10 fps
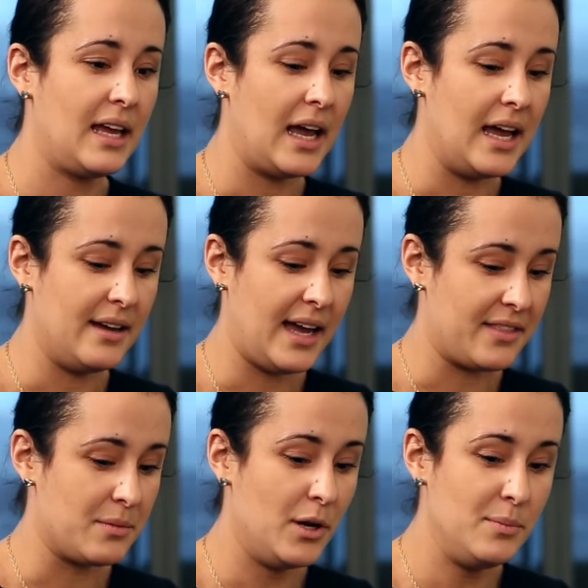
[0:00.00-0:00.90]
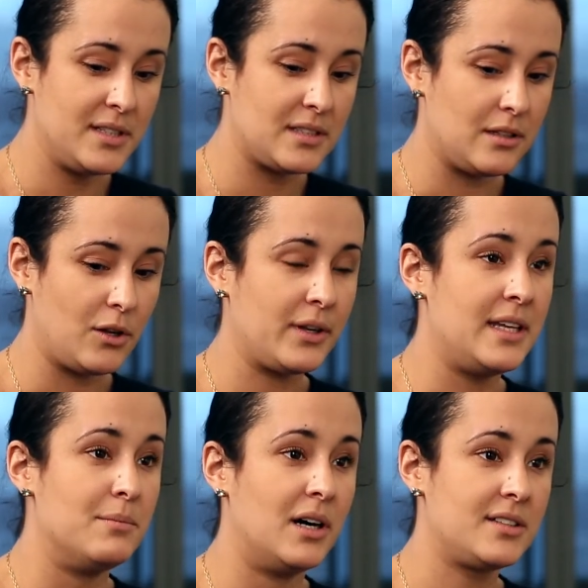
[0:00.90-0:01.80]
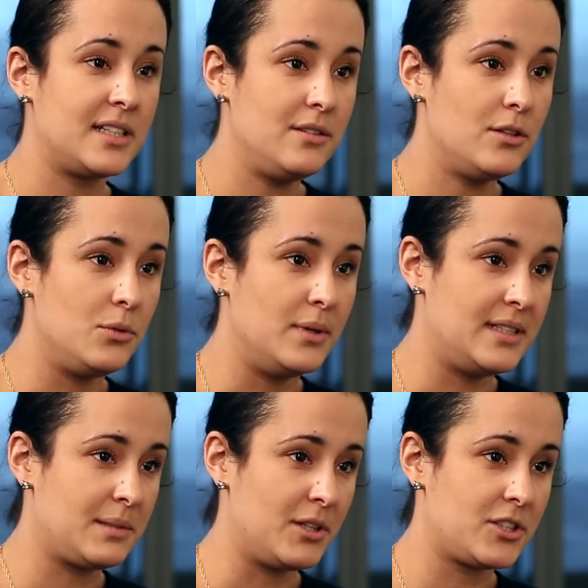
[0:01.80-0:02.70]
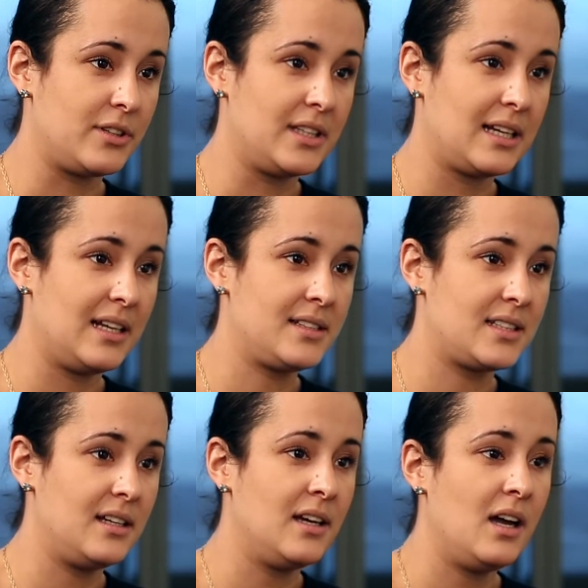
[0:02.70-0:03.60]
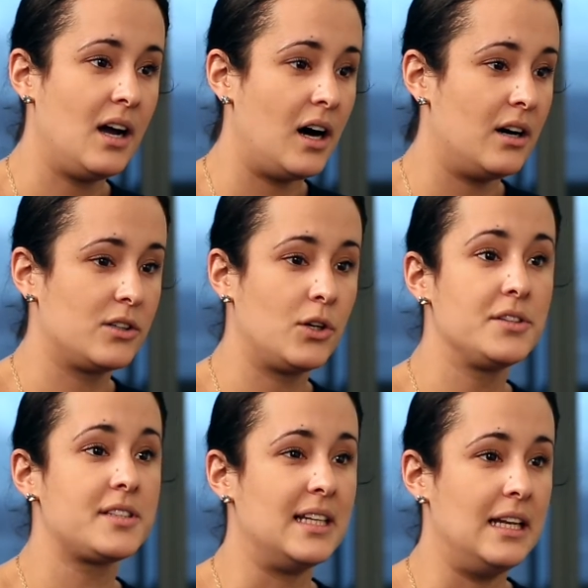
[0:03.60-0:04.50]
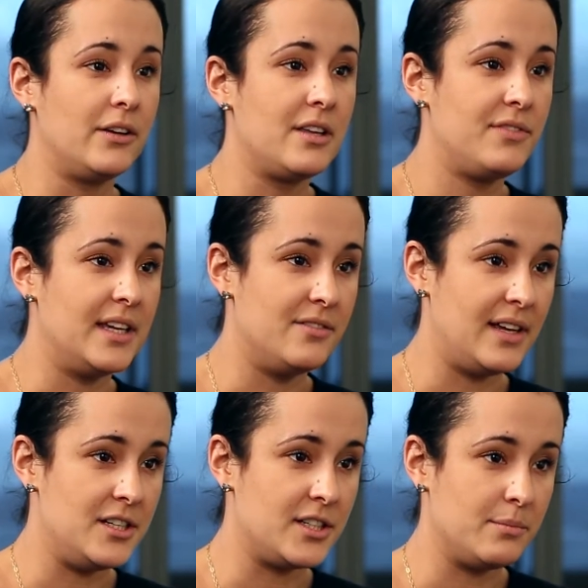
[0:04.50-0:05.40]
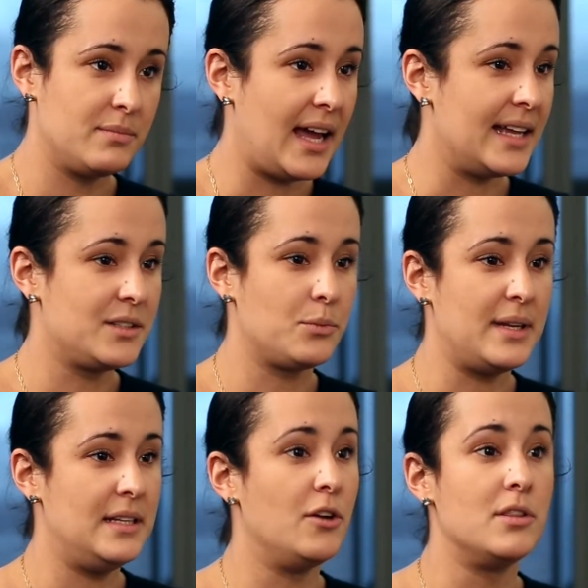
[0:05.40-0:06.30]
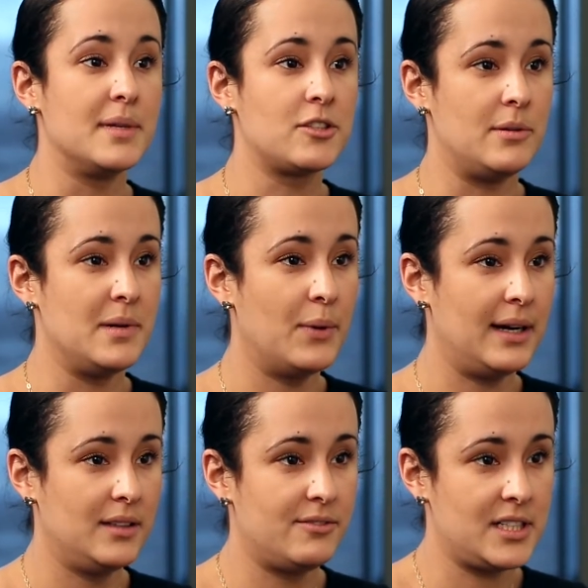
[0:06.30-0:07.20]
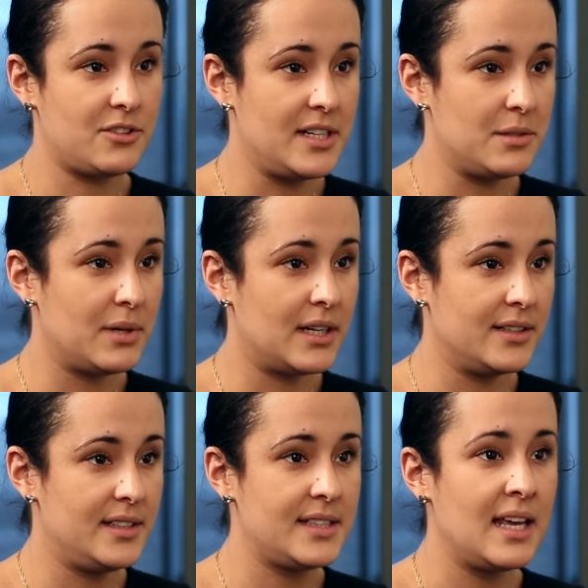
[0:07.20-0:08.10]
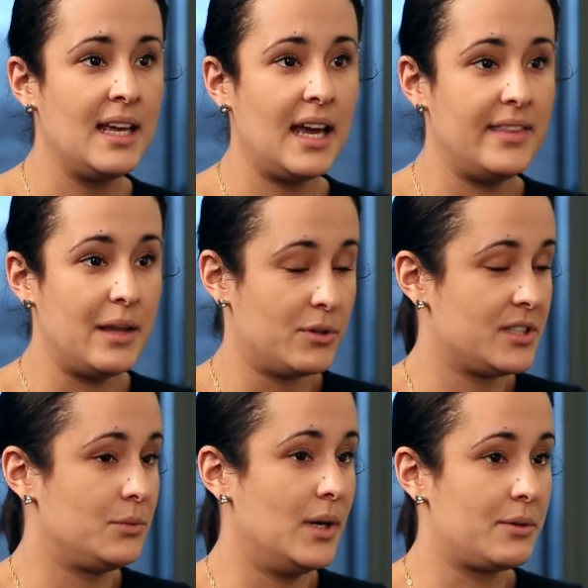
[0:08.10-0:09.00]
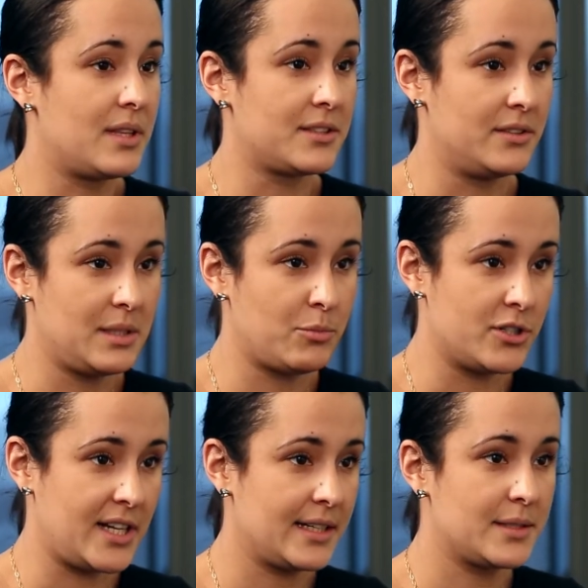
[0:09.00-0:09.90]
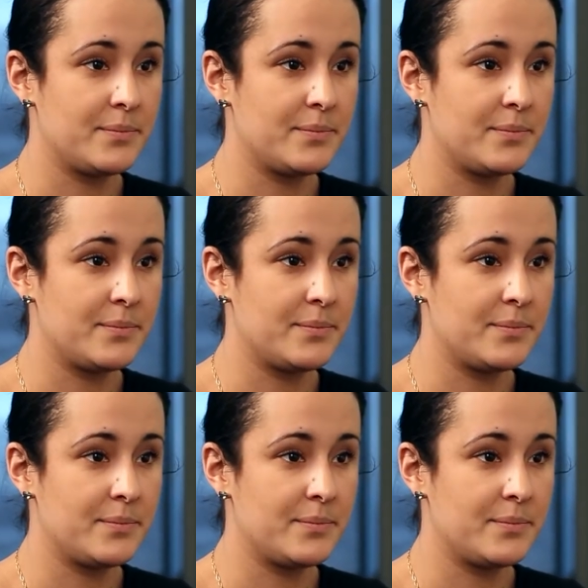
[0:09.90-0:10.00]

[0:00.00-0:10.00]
At the moment, Lockheed Martin, who is sponsoring the cluster, are constantly looking for innovation, and we know them extremely well at Restoration Partners, and they wanted to work with us on this project.